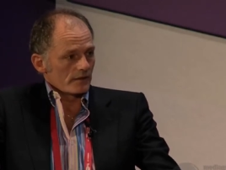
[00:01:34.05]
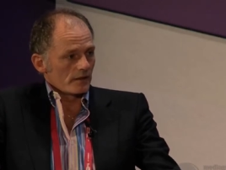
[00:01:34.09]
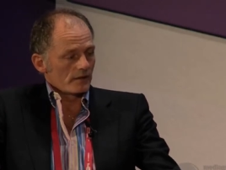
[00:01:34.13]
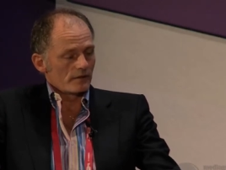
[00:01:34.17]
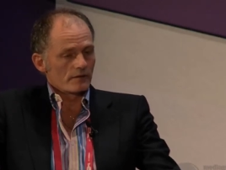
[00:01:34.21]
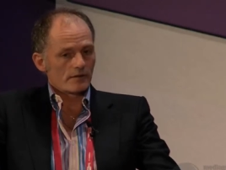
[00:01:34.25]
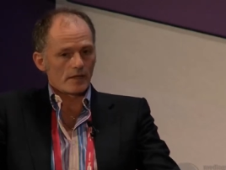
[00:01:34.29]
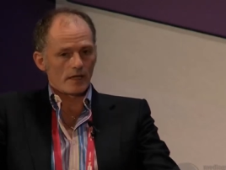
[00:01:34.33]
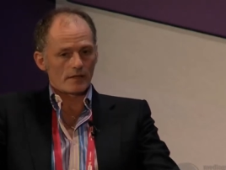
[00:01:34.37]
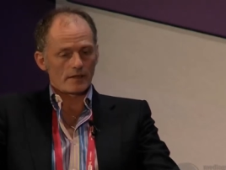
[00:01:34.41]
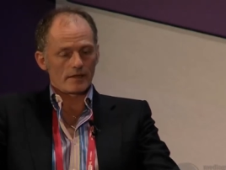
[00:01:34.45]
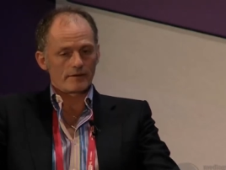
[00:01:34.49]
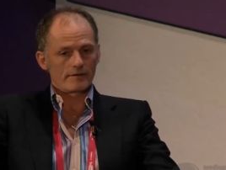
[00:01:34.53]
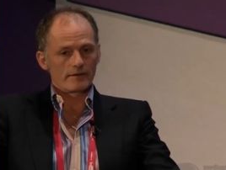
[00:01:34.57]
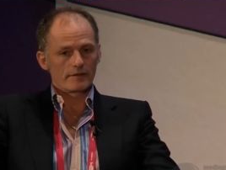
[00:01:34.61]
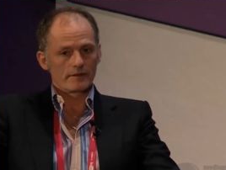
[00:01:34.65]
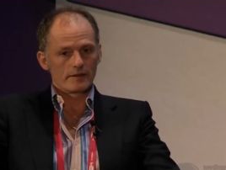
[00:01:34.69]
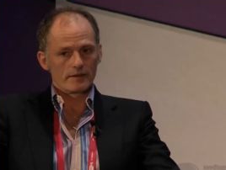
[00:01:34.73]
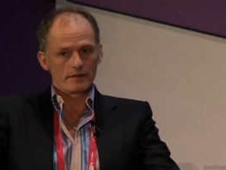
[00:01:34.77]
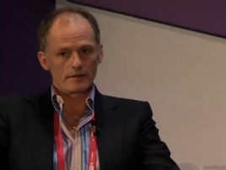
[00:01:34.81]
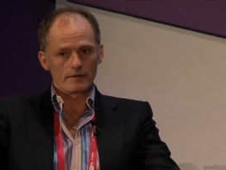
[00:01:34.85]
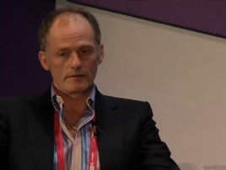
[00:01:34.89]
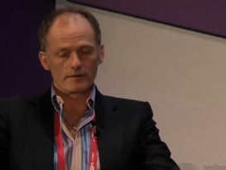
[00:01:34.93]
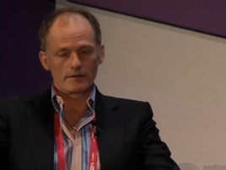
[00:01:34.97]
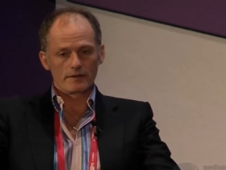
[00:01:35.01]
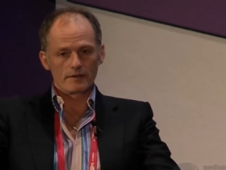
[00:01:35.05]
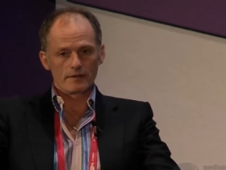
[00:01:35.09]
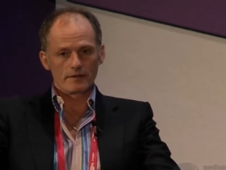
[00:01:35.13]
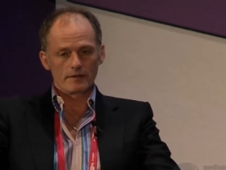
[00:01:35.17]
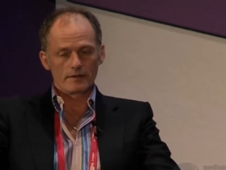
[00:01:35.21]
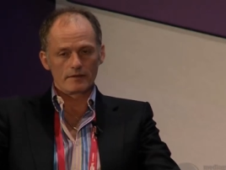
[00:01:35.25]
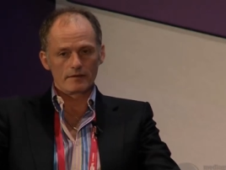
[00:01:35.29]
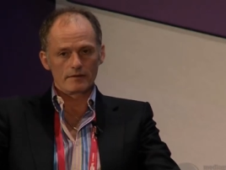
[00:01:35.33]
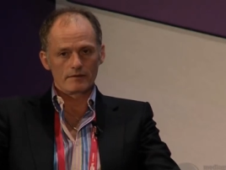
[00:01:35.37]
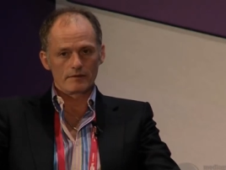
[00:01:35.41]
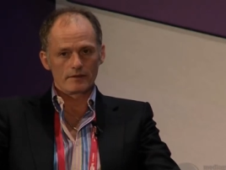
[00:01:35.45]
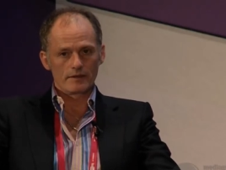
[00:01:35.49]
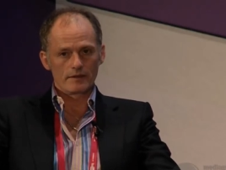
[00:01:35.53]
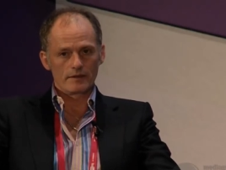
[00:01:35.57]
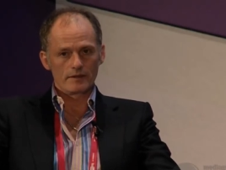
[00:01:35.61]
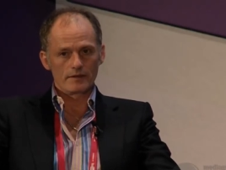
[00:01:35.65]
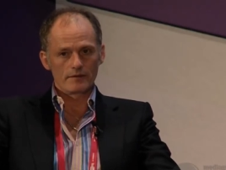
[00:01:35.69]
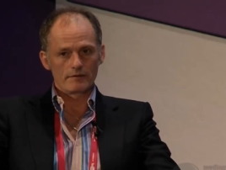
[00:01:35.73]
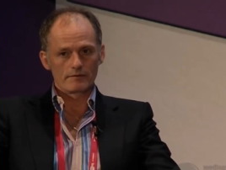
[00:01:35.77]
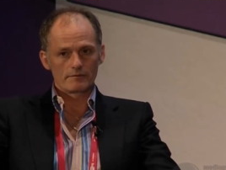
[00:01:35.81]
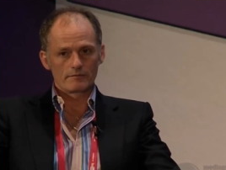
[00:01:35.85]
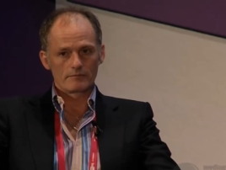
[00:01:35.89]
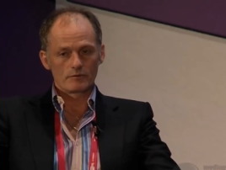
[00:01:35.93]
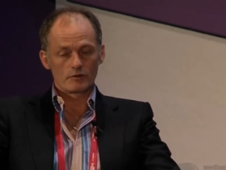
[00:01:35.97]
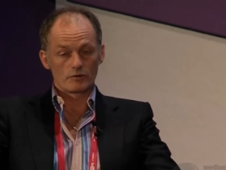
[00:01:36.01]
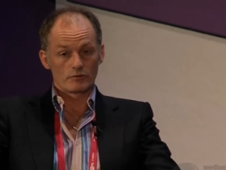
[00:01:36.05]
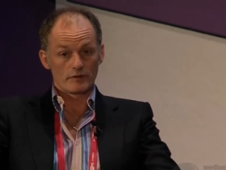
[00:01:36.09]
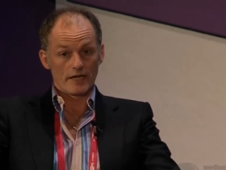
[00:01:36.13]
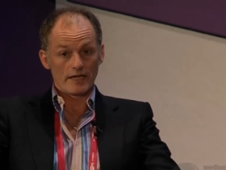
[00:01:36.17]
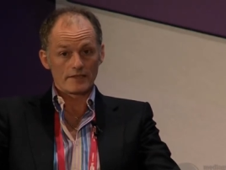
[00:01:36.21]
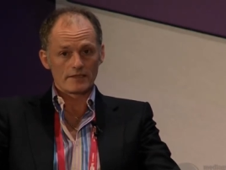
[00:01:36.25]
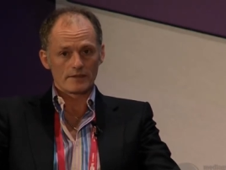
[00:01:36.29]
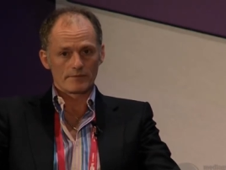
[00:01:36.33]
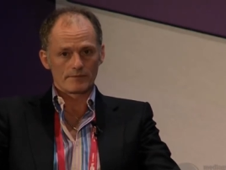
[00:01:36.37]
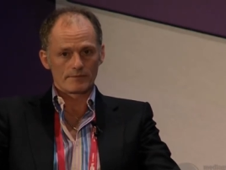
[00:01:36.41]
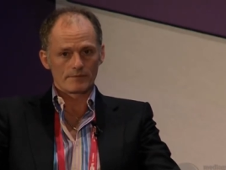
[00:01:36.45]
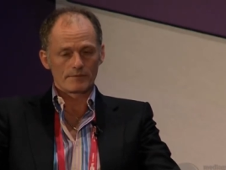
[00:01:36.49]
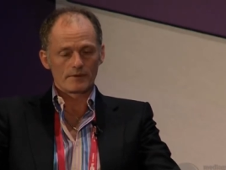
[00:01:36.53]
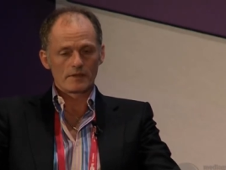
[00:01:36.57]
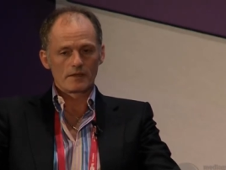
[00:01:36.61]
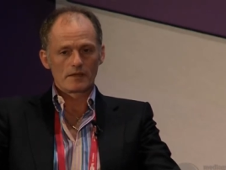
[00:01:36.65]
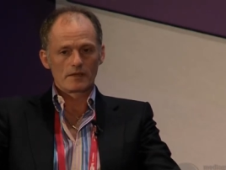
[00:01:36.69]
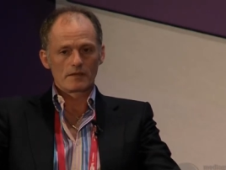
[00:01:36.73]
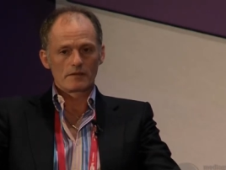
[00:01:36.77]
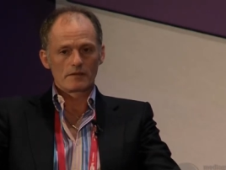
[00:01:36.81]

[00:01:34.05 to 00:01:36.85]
And, and I think the, the, the creative